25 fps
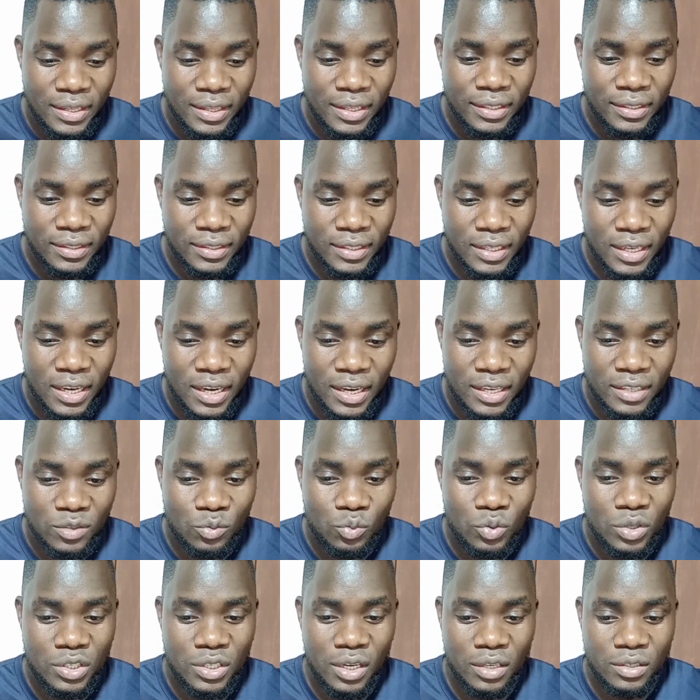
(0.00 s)
this
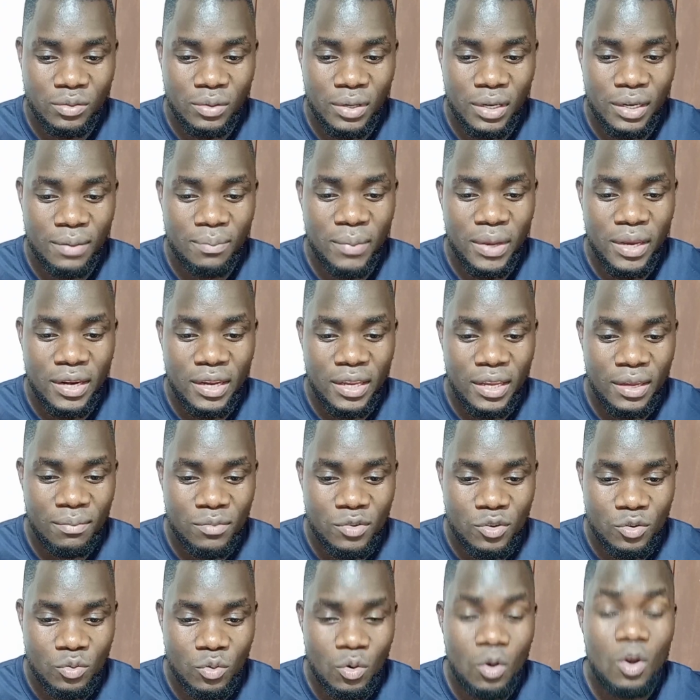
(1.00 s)
sickness which actually made
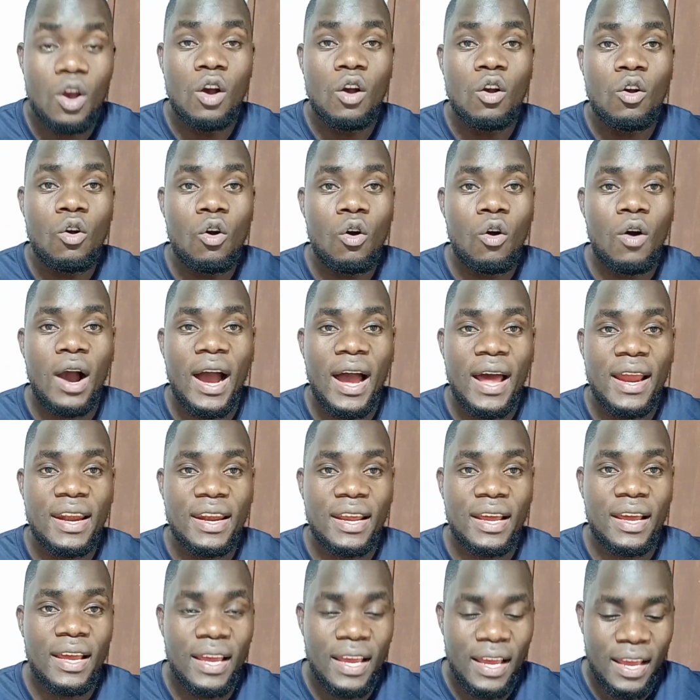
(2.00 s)
him to go
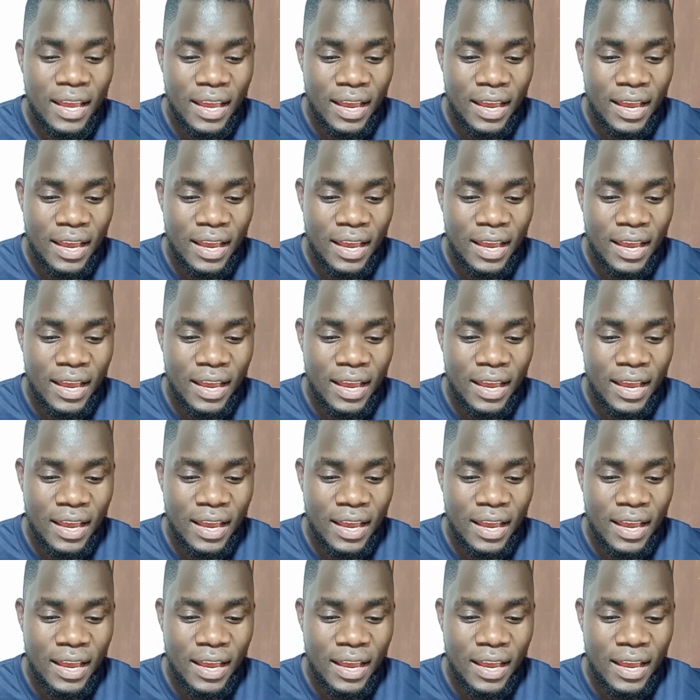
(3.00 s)
under